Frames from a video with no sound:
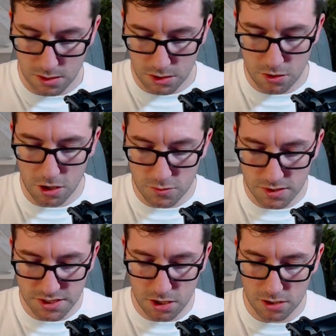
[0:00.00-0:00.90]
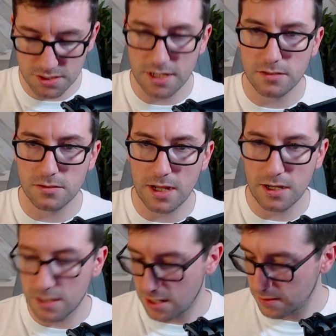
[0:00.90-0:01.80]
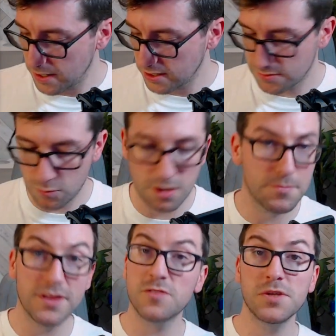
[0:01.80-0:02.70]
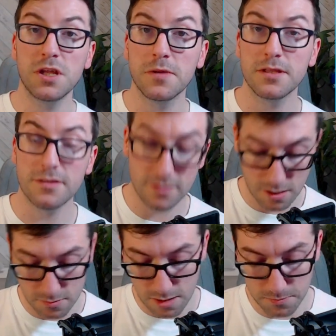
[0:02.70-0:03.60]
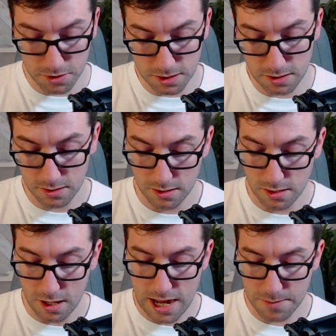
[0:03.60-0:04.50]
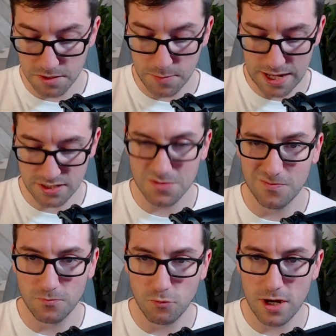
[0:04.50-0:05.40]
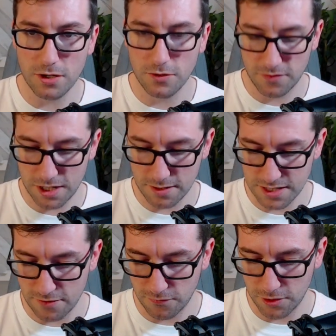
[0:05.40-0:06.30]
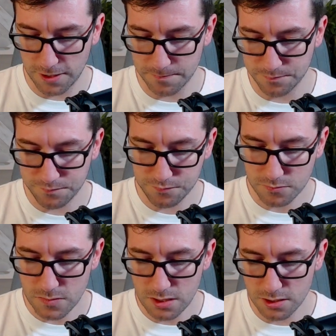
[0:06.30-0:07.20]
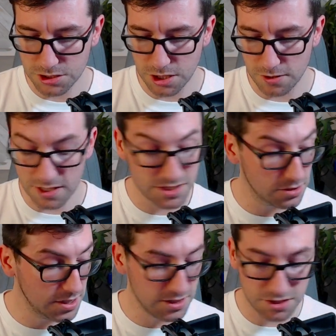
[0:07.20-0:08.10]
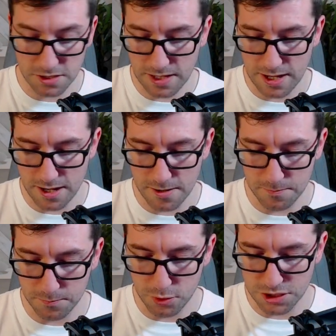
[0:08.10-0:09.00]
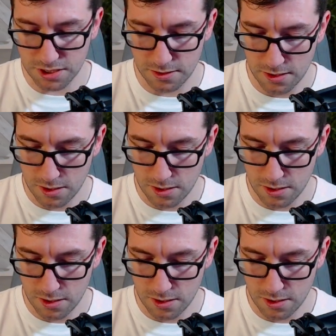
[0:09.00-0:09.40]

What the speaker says: You guys want to see content, and that's what I'm meant to be doing. So I'm gonna blast some really good videos out for you soon. I still need to do that budget.